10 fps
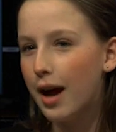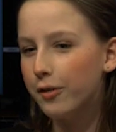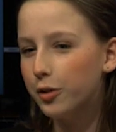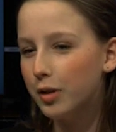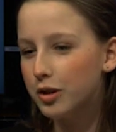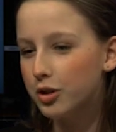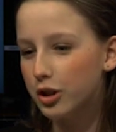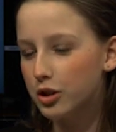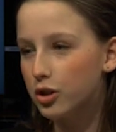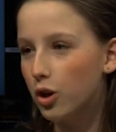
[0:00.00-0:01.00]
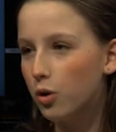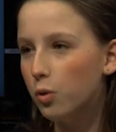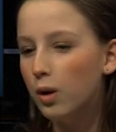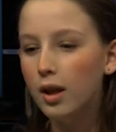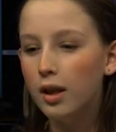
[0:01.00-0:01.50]
everyone is just
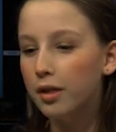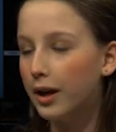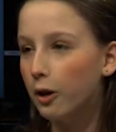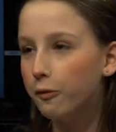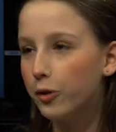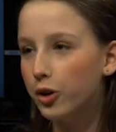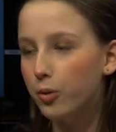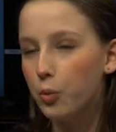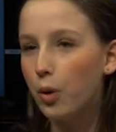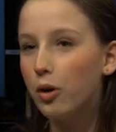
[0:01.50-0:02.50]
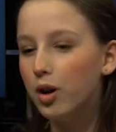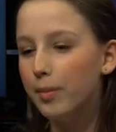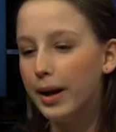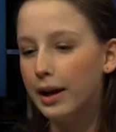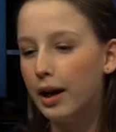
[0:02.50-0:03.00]
so there for you and
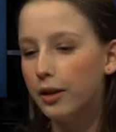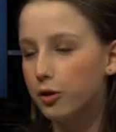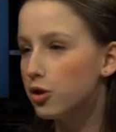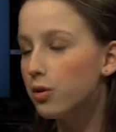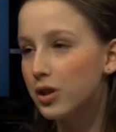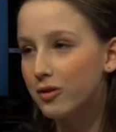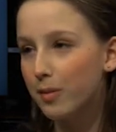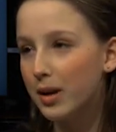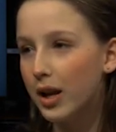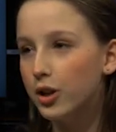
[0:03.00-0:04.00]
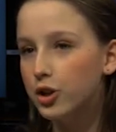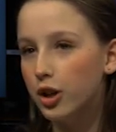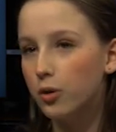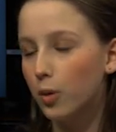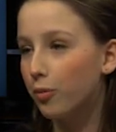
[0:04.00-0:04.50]
welcoming and there's no
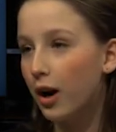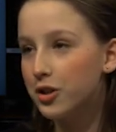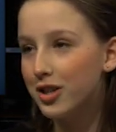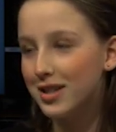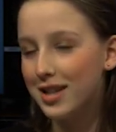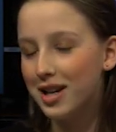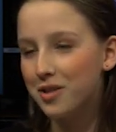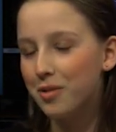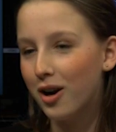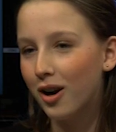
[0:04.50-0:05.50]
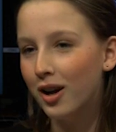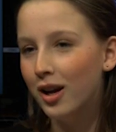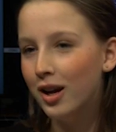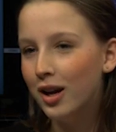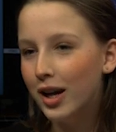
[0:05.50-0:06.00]
discrimination or prejudice anywhere.
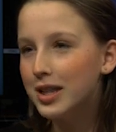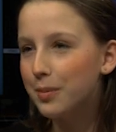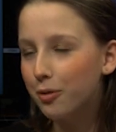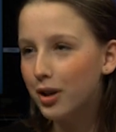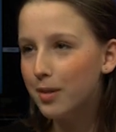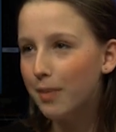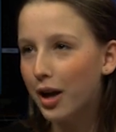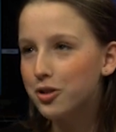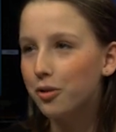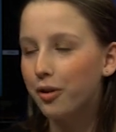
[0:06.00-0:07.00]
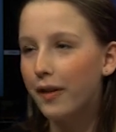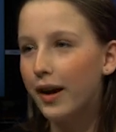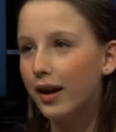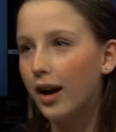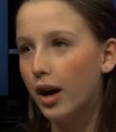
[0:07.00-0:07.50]
It's a pretty magical
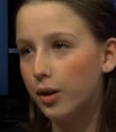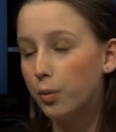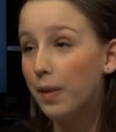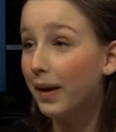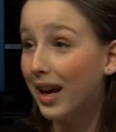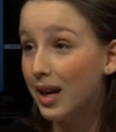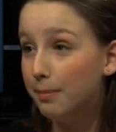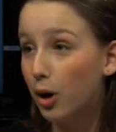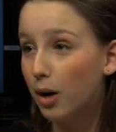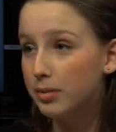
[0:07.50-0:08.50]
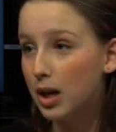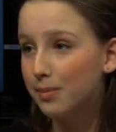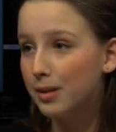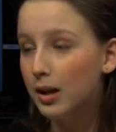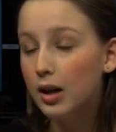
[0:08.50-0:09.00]
thing. And when the camp popped
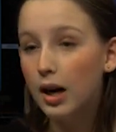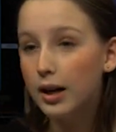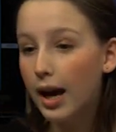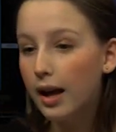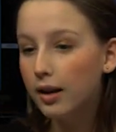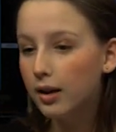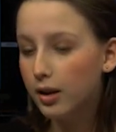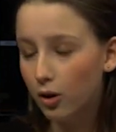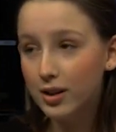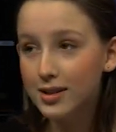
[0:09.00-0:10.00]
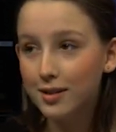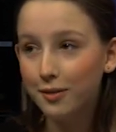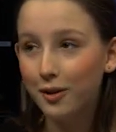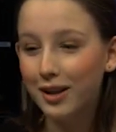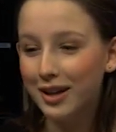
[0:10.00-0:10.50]
up again, it honestly felt